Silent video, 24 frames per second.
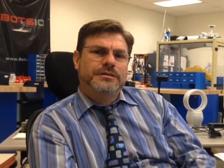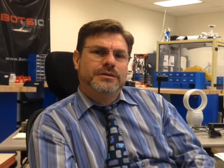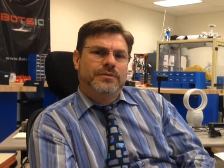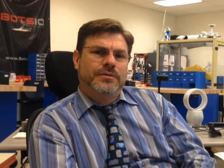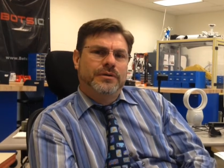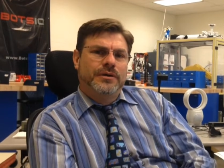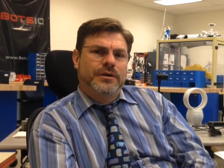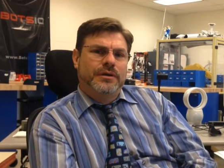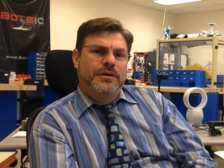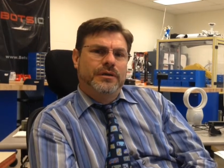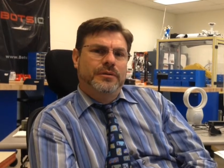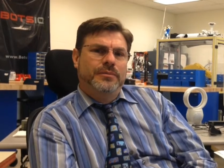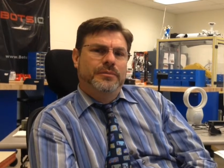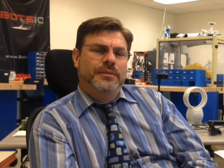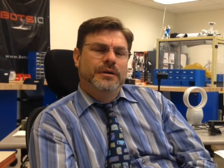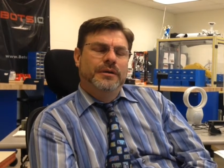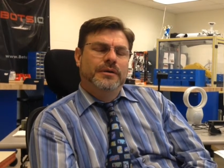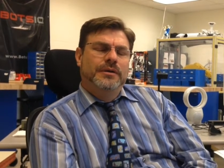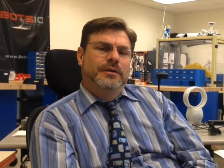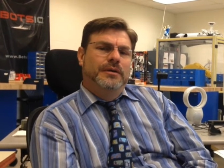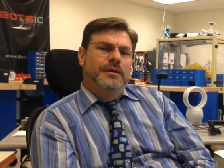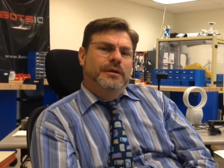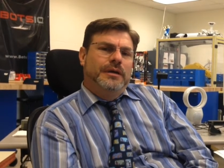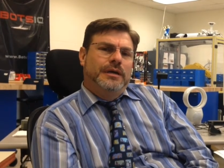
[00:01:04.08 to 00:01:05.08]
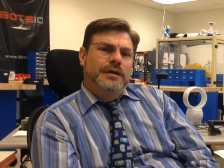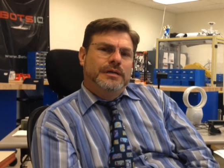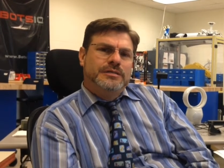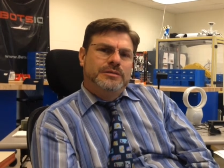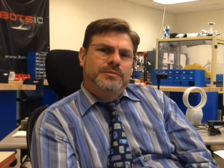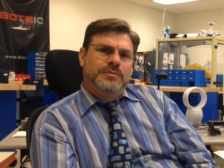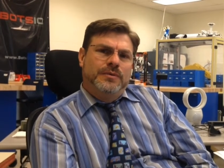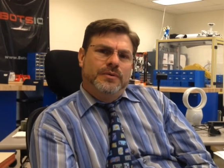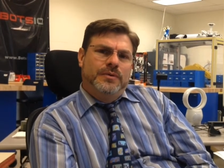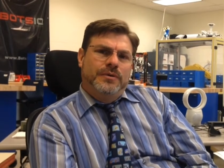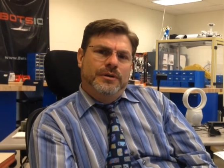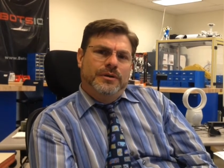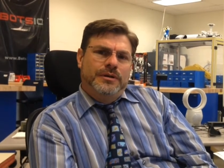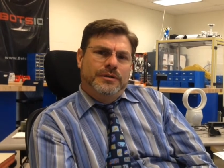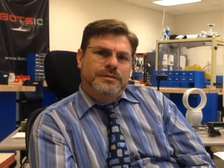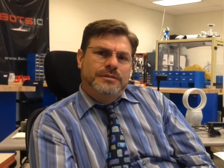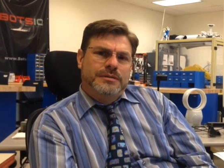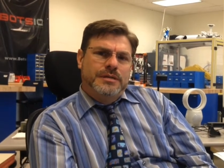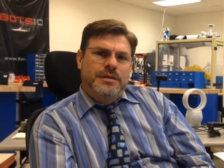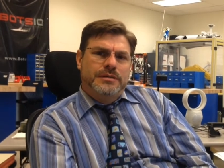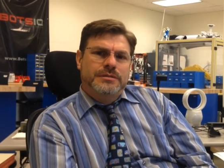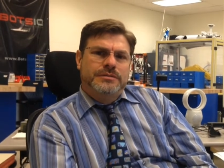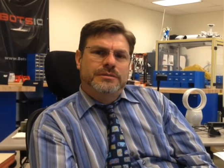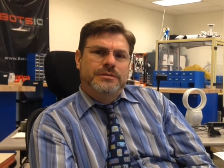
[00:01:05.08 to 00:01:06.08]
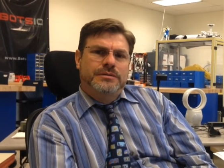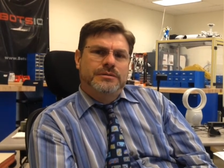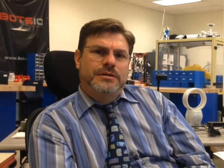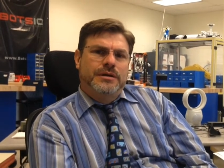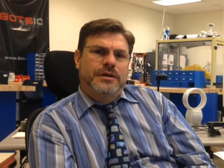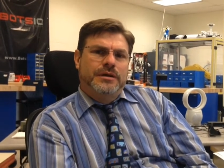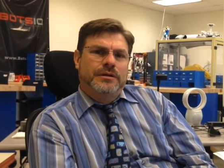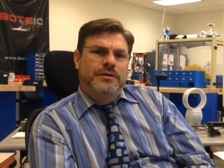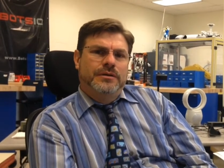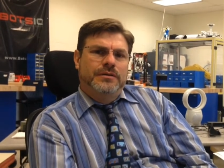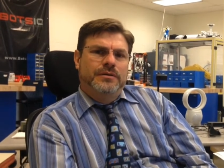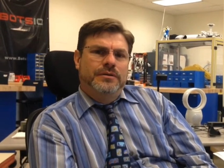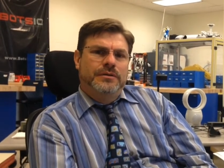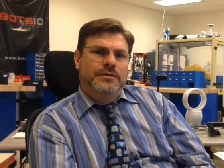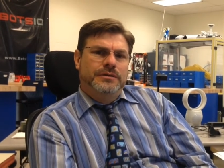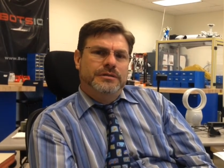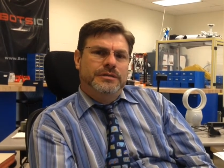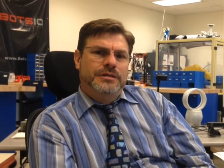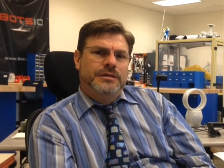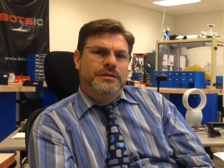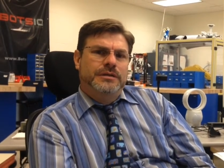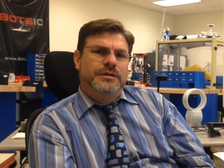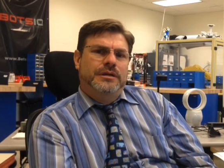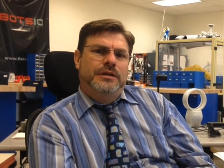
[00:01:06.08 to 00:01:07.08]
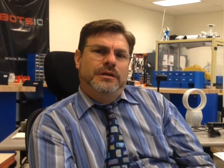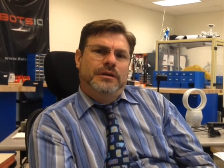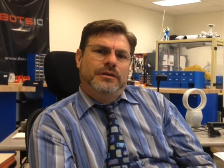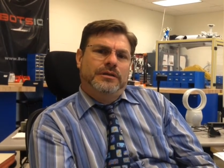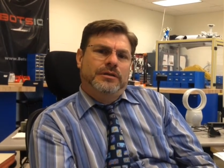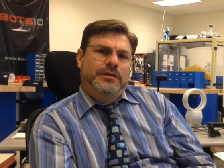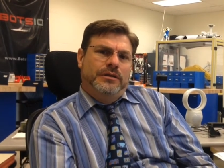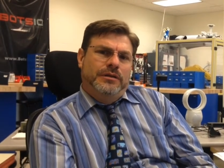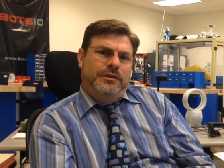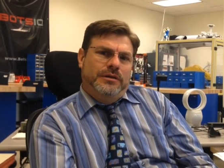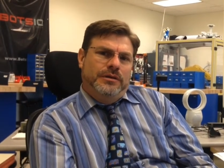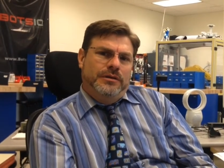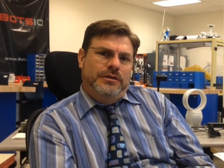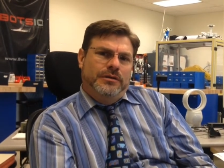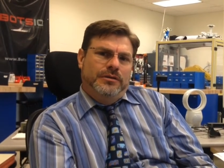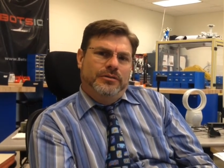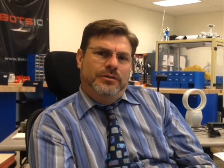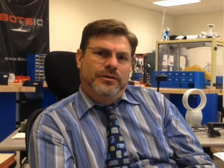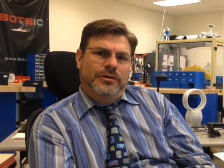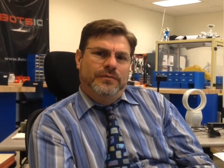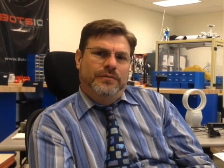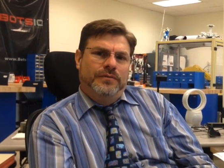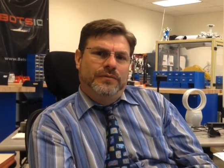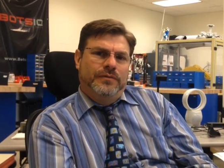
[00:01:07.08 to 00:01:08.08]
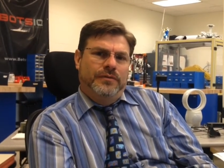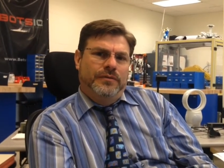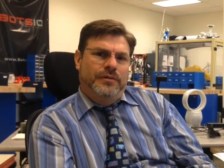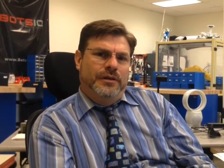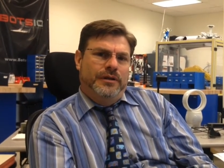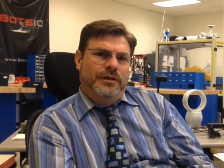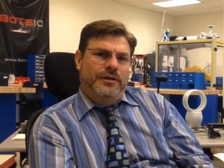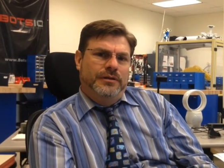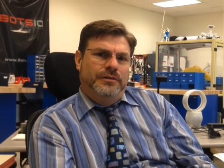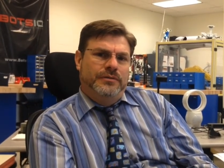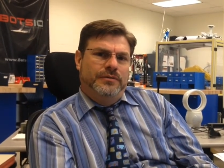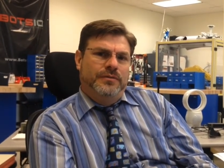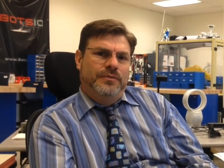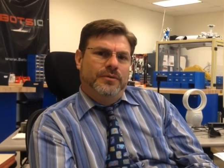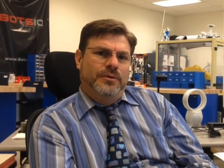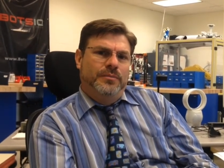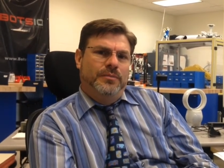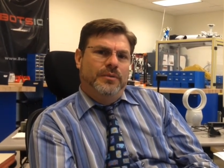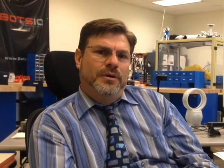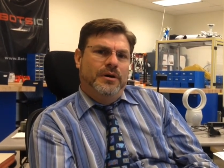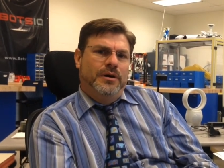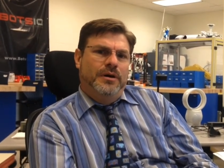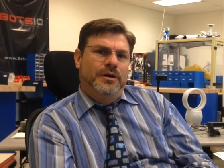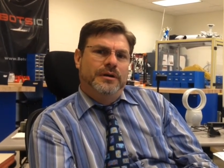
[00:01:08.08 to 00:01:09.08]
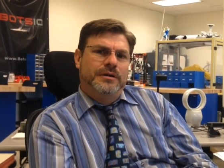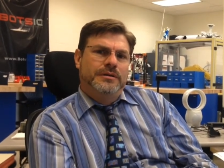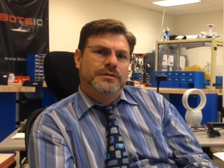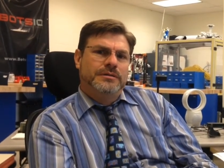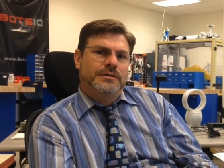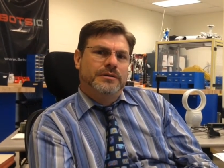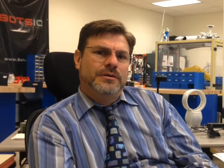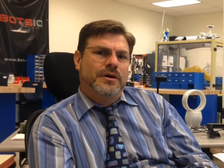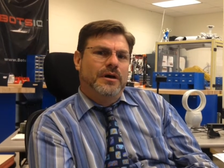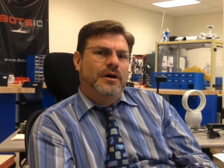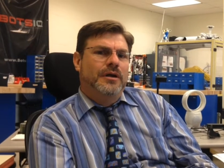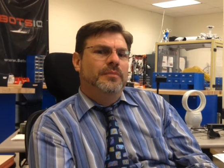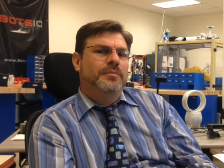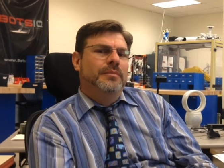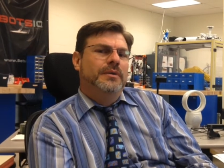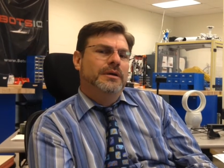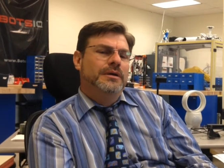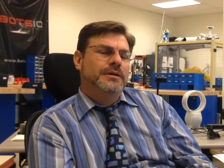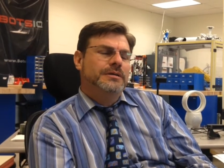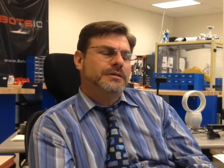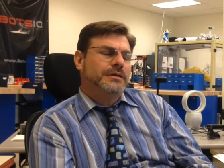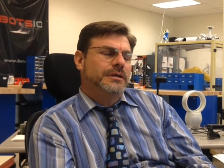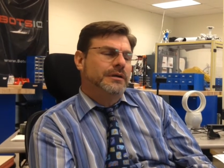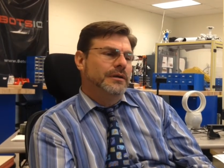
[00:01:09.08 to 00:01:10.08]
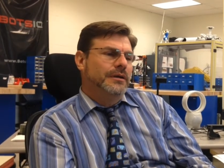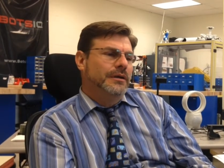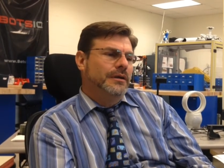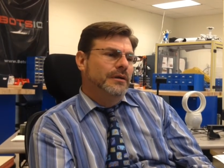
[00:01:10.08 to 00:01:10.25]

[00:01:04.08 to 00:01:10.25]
curriculum, gets more into sensor technology and anything that you can think of related to robotics and automation.